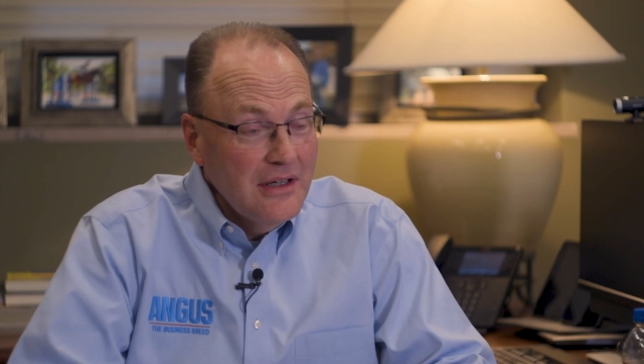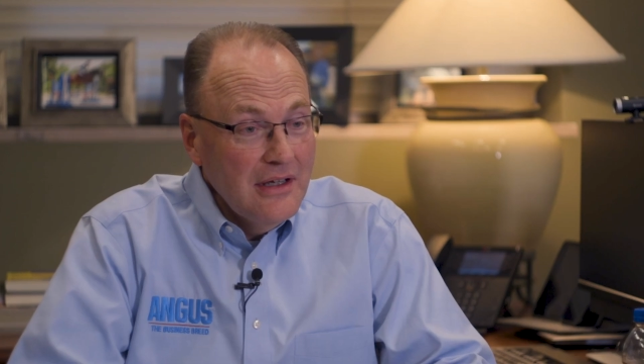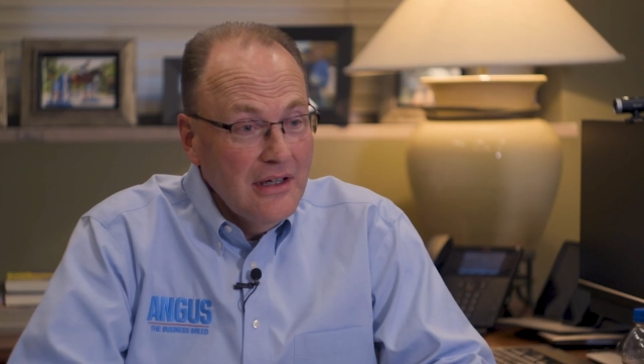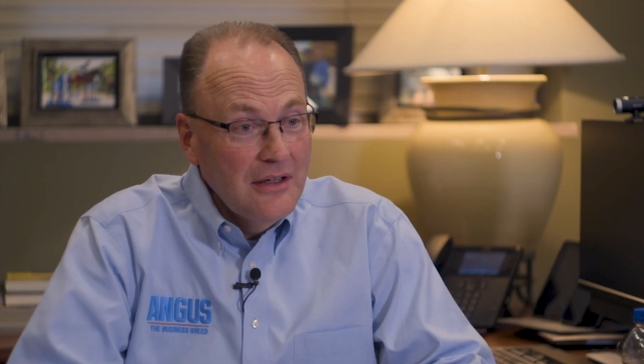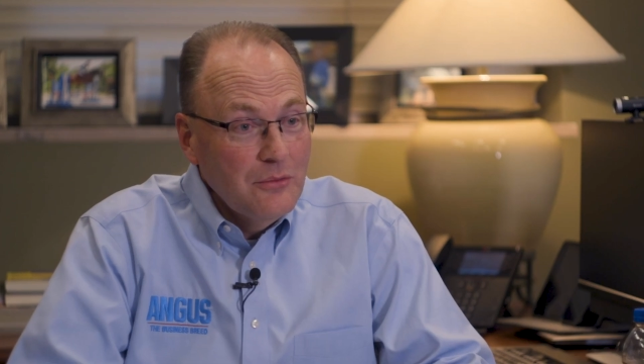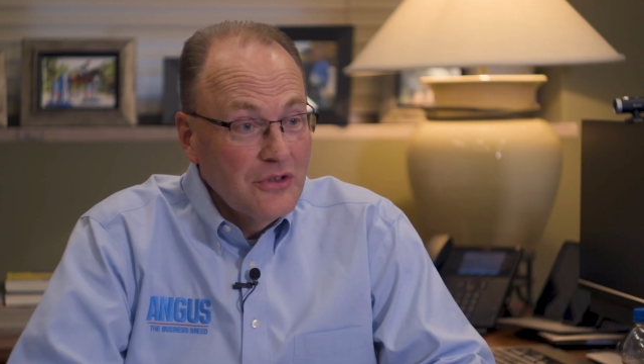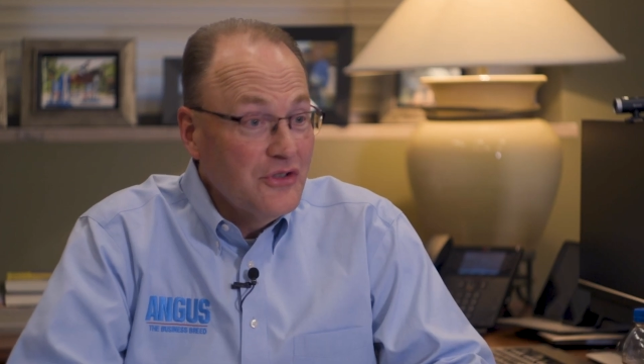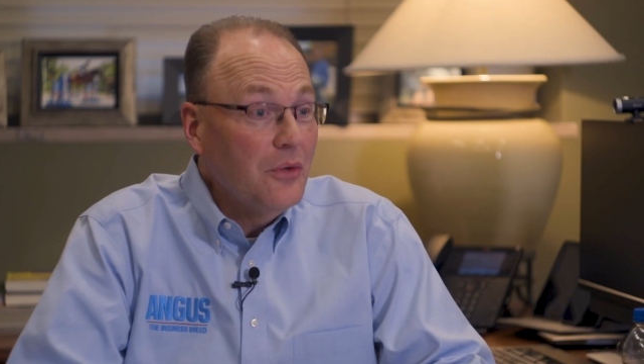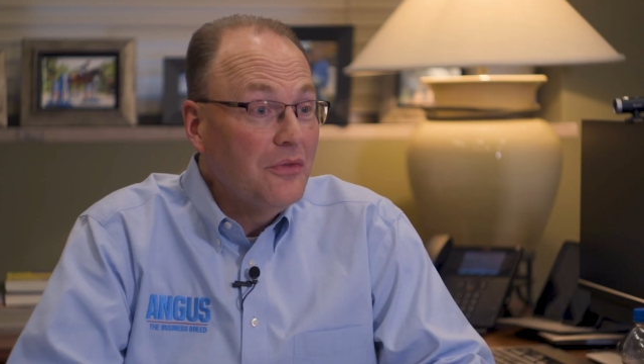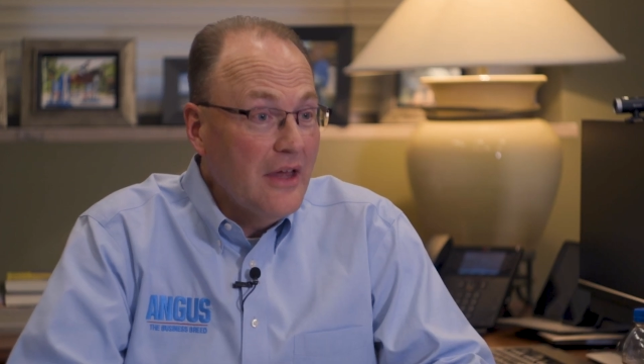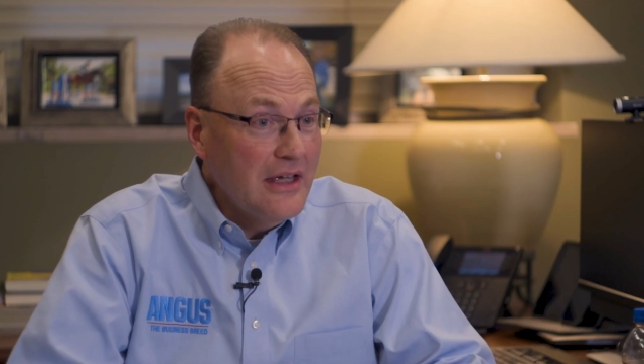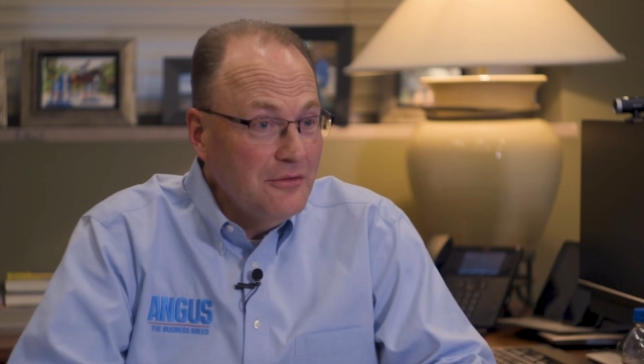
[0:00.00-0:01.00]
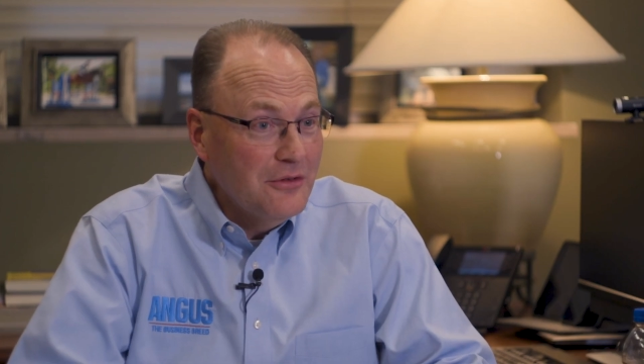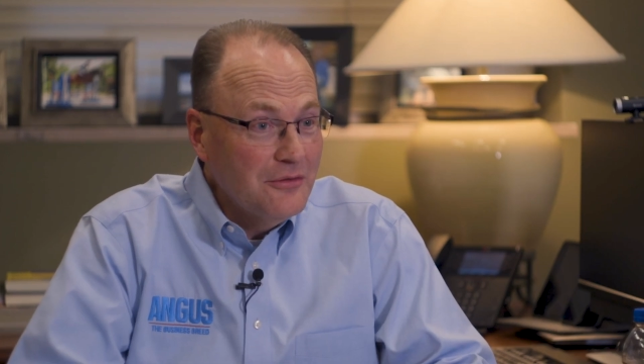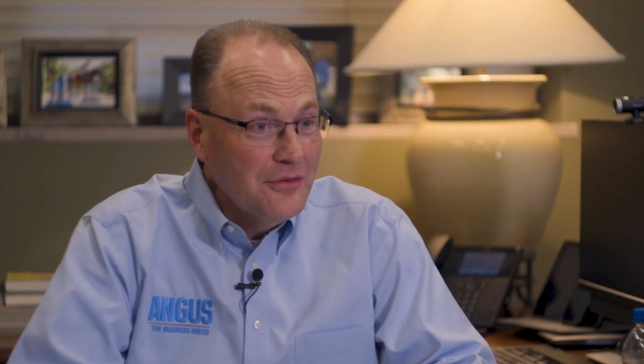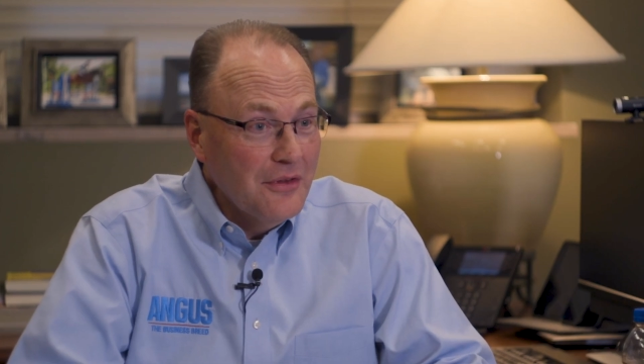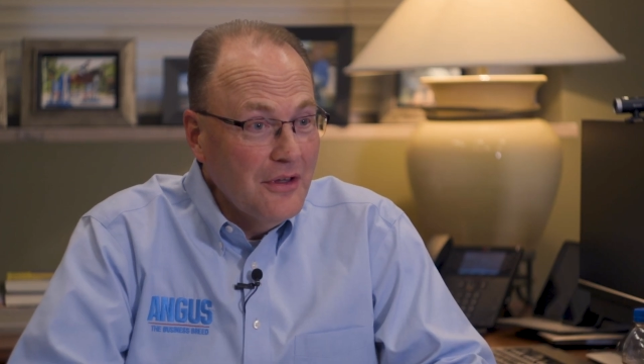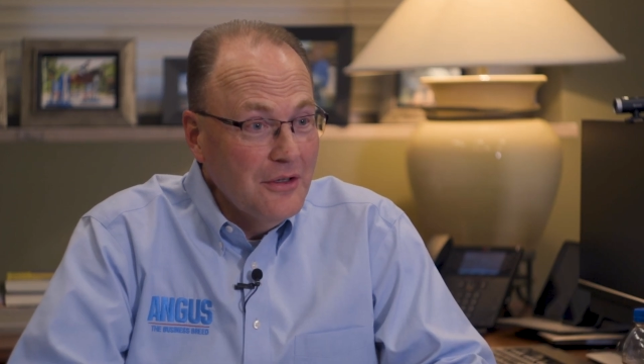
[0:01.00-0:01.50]
and we're so thankful
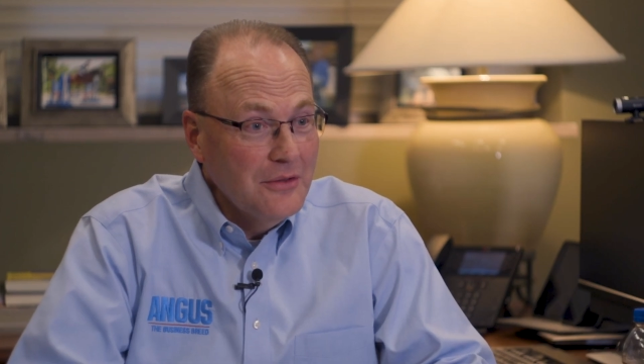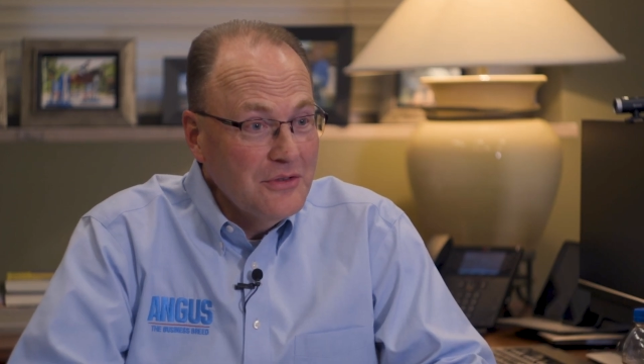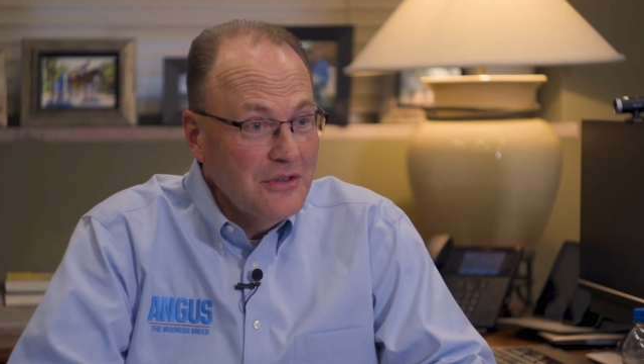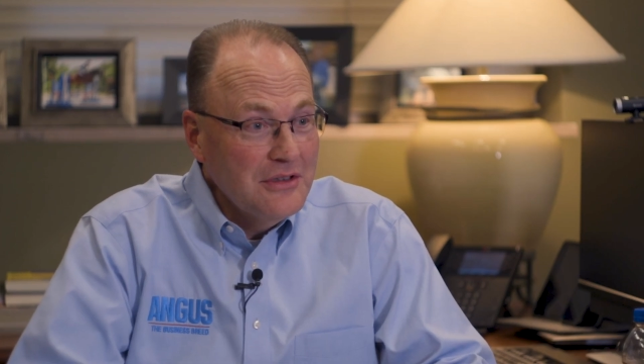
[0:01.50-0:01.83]
for those.